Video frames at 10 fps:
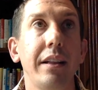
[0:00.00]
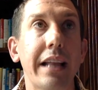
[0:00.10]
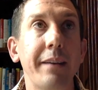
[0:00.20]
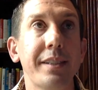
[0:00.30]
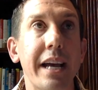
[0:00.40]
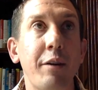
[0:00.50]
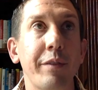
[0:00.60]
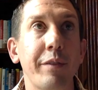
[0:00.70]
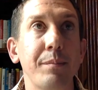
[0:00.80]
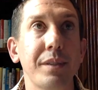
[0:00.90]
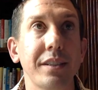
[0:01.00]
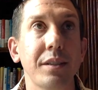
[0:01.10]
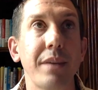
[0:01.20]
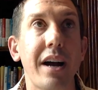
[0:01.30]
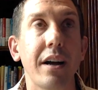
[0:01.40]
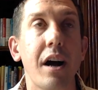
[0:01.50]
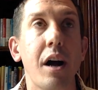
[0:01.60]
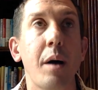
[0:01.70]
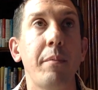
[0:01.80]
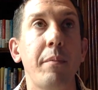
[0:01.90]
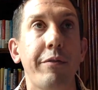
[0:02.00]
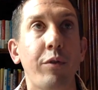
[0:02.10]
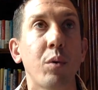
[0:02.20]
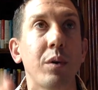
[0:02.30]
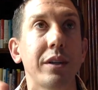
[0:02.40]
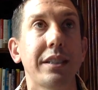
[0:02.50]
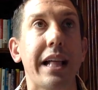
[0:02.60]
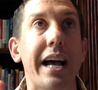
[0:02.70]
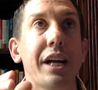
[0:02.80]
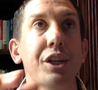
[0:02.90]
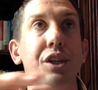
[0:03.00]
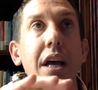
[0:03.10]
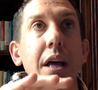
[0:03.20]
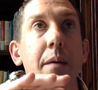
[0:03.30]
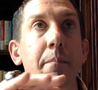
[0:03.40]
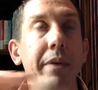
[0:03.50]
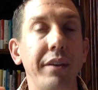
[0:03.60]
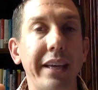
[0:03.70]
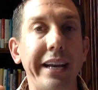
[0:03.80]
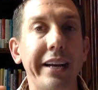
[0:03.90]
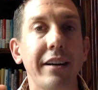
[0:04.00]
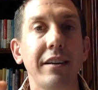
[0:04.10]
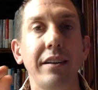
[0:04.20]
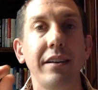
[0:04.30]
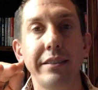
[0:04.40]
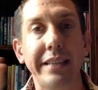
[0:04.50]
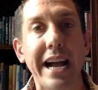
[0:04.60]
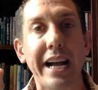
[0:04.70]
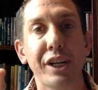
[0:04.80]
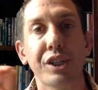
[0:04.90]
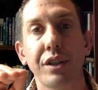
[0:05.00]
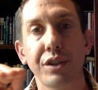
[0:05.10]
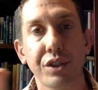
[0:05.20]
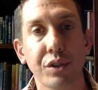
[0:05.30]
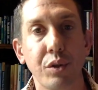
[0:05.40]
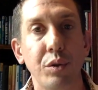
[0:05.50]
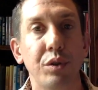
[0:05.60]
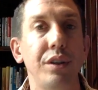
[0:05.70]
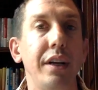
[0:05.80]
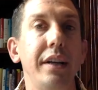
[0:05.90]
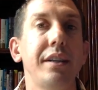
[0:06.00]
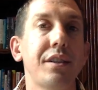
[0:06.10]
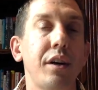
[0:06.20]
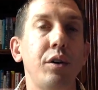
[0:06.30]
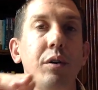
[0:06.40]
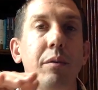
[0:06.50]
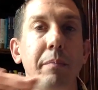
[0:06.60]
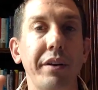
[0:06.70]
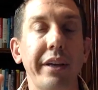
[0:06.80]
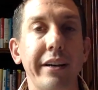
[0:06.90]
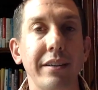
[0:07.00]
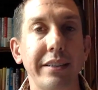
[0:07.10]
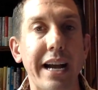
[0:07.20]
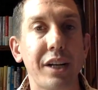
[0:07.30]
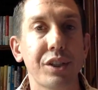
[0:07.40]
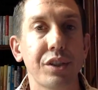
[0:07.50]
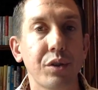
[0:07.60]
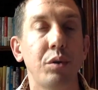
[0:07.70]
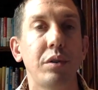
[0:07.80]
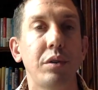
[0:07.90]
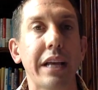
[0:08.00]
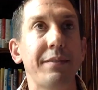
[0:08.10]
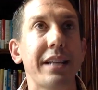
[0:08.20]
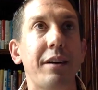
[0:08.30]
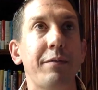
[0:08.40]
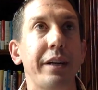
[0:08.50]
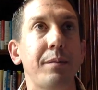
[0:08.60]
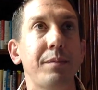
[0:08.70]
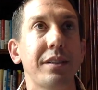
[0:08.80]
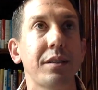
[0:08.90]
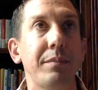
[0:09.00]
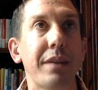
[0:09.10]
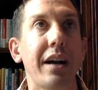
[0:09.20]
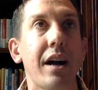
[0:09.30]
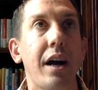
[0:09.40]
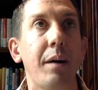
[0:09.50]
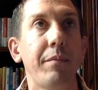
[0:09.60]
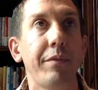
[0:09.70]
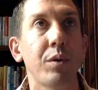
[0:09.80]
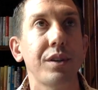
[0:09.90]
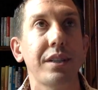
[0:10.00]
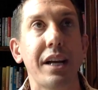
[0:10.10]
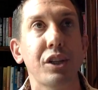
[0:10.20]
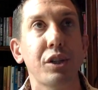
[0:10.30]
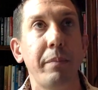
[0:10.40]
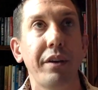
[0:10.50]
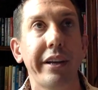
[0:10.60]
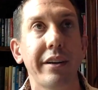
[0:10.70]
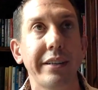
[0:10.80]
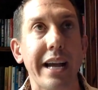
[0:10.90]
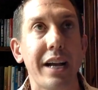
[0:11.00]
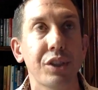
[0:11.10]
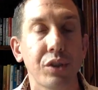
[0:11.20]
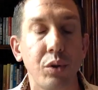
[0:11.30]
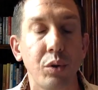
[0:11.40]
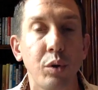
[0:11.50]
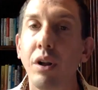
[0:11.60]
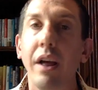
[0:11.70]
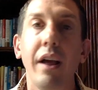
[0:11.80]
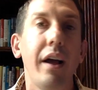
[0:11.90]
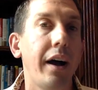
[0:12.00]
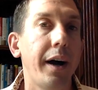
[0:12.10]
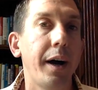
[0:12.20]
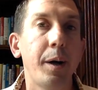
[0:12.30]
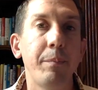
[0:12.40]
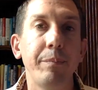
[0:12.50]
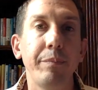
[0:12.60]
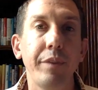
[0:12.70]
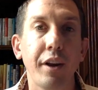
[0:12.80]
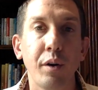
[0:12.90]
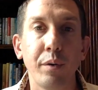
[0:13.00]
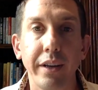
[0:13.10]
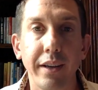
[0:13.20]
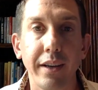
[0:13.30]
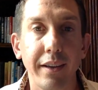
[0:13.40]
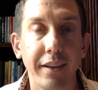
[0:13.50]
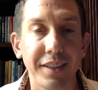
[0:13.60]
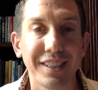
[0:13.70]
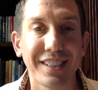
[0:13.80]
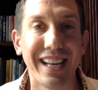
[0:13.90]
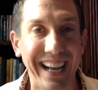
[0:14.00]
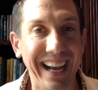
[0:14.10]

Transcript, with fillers: lifestylefreedomsystem.com forward slash millionaire dash school. So millionaire dash school, lifestylefreedomsystem.com forward slash millionaire dash school. Um, you know, it, it is,